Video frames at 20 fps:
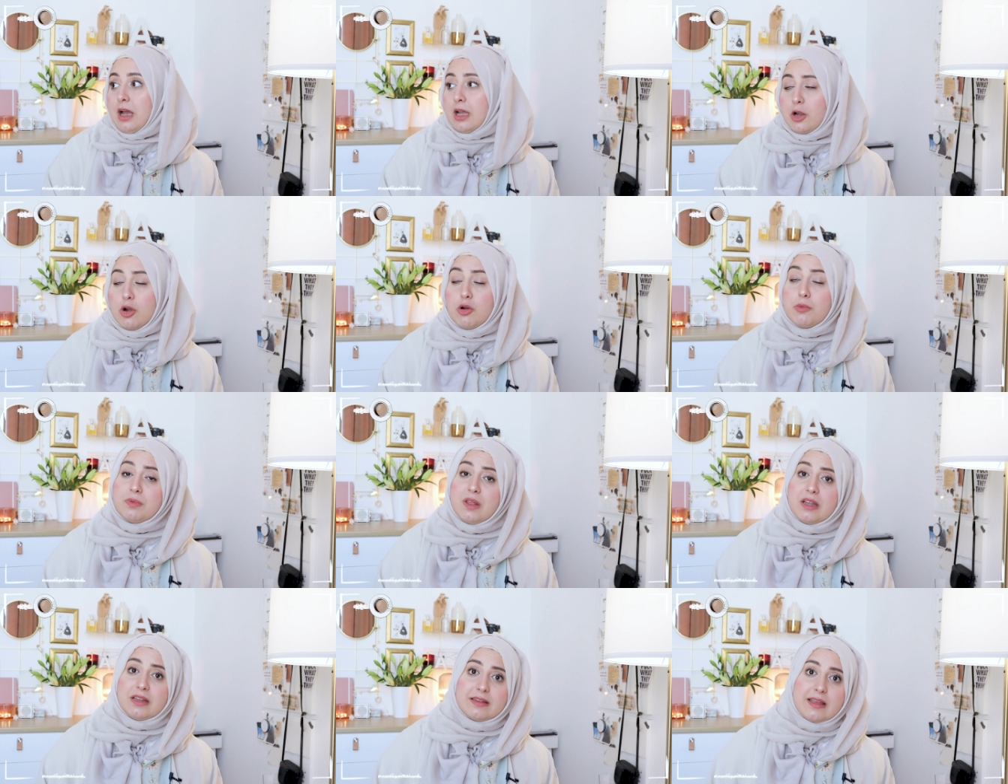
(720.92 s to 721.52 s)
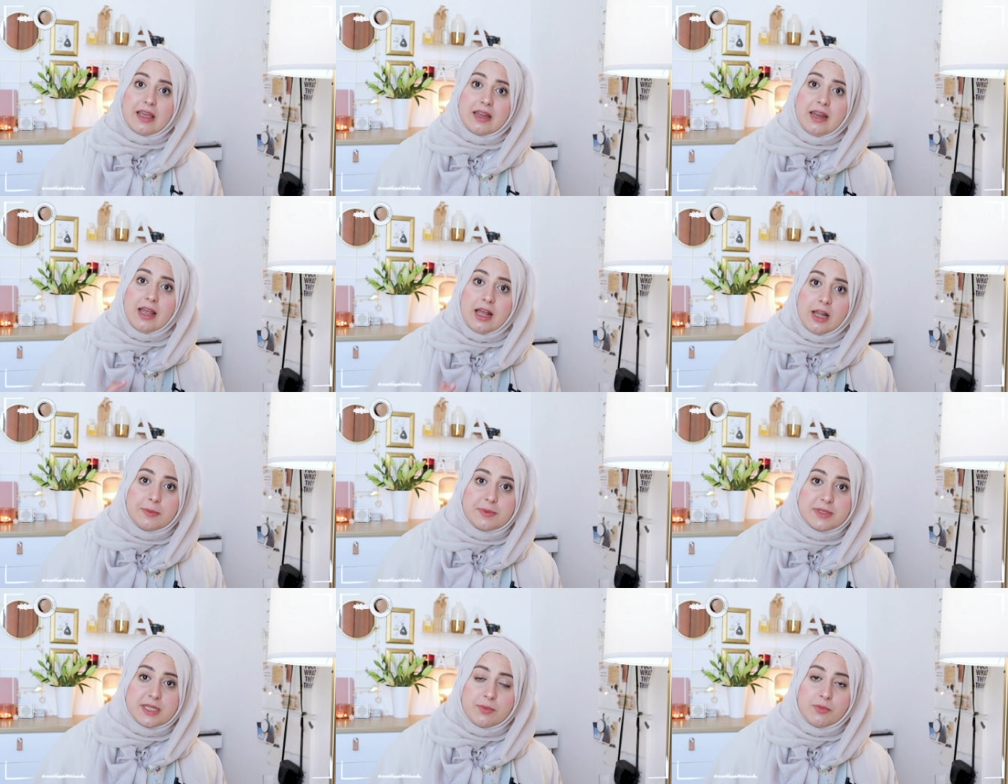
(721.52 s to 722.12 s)
I hope that can
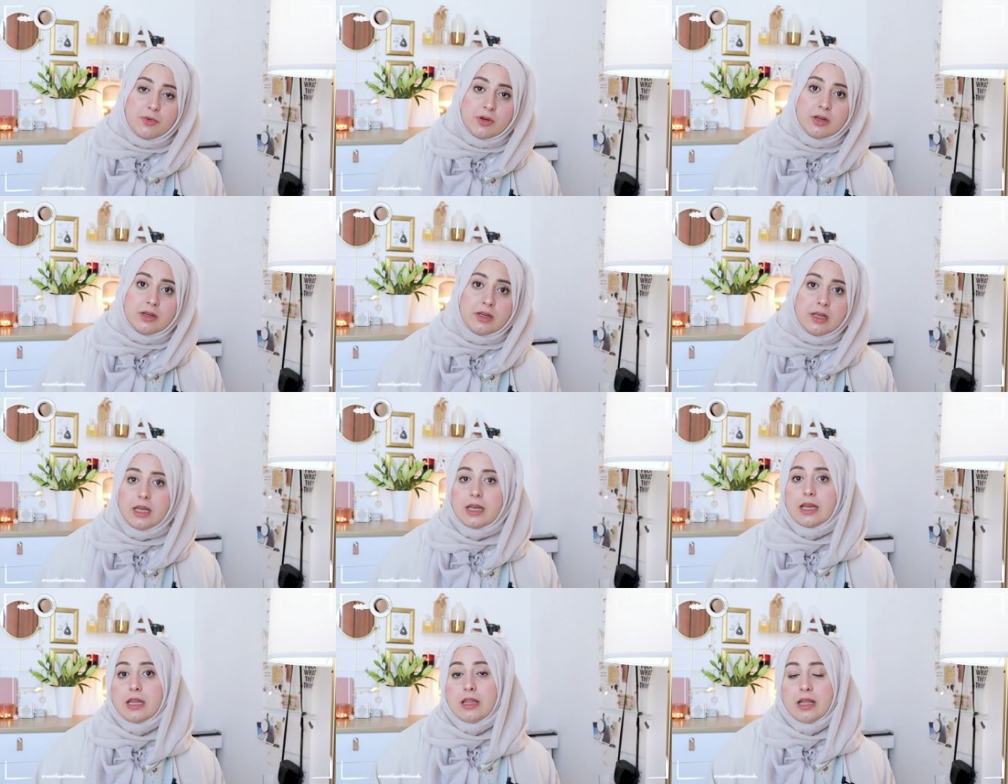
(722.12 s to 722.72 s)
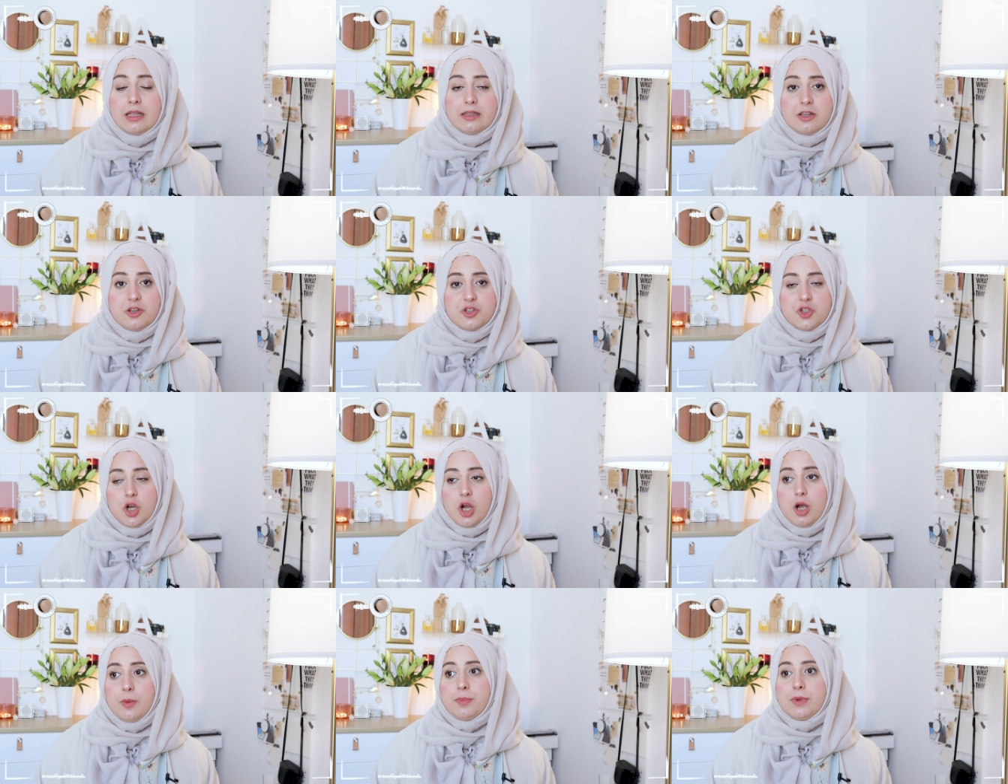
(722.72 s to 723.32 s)
help someone land a
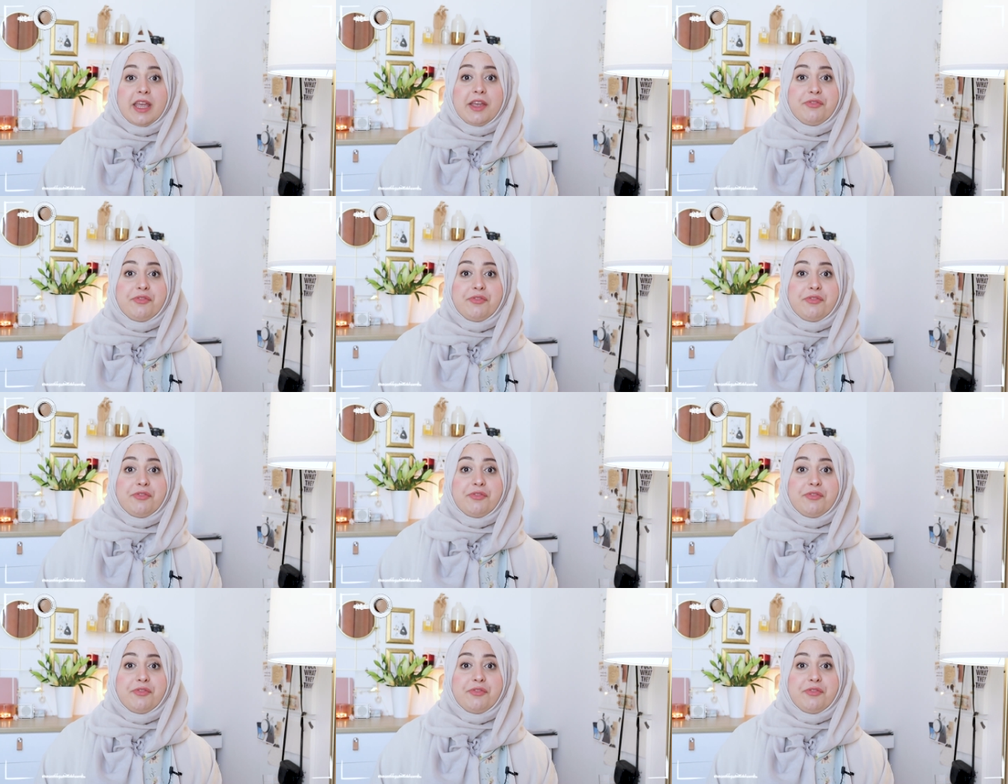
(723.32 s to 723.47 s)
job.